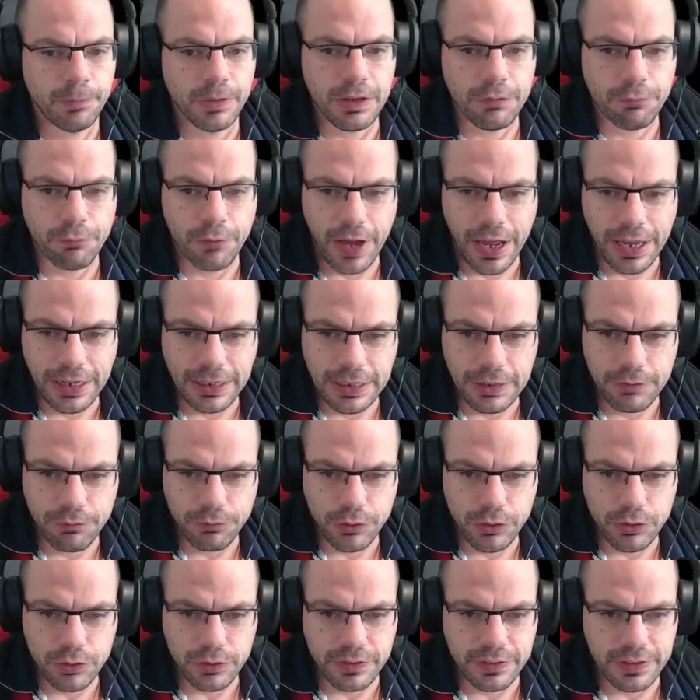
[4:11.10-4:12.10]
If I give
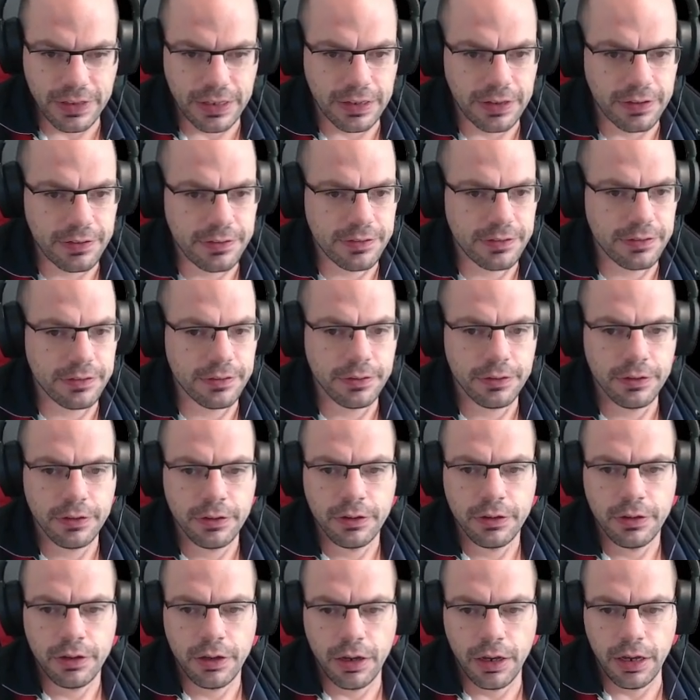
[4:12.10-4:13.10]
you this,
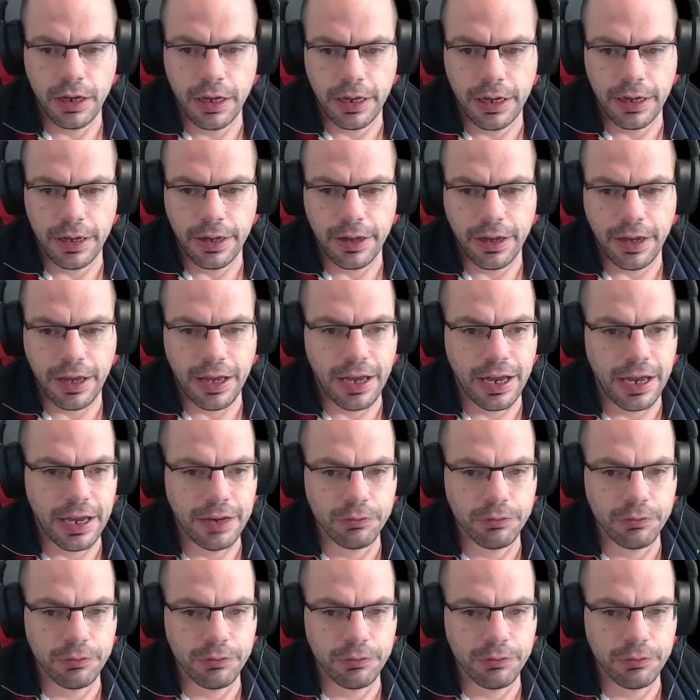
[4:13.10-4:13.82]
I